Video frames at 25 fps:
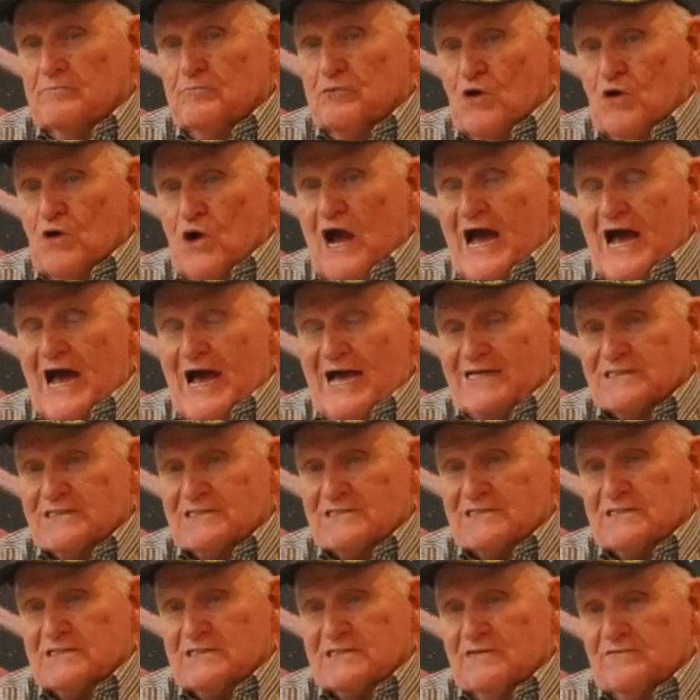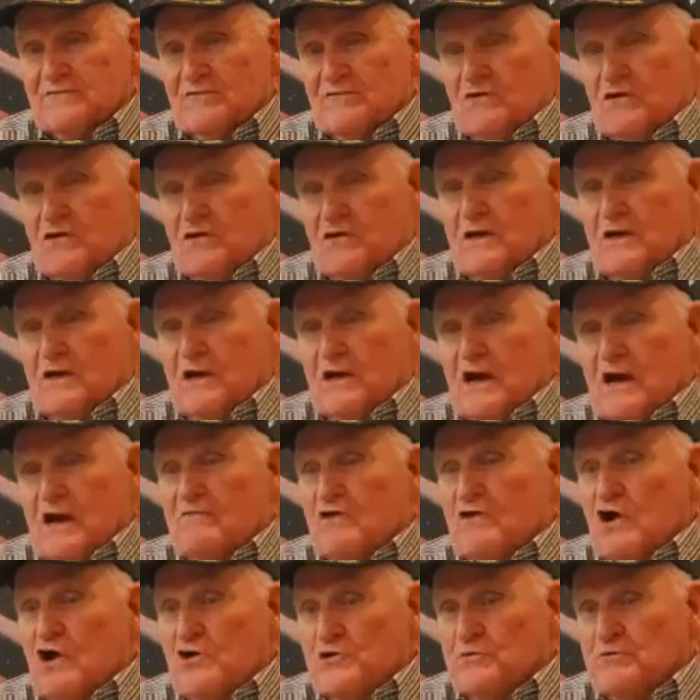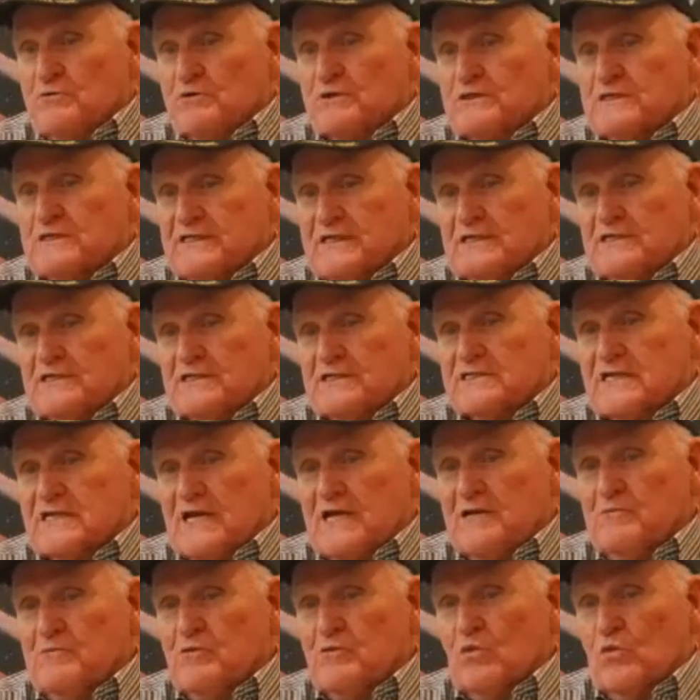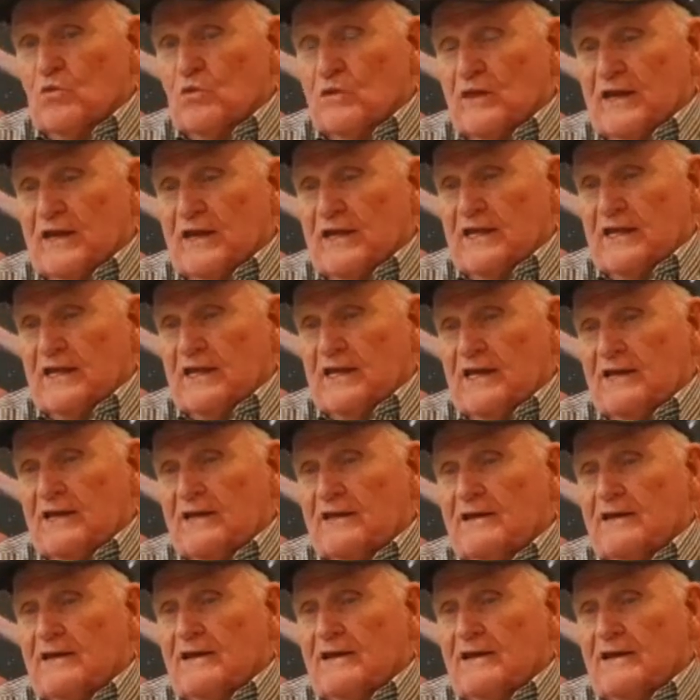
prize of 100% disabled, where they can get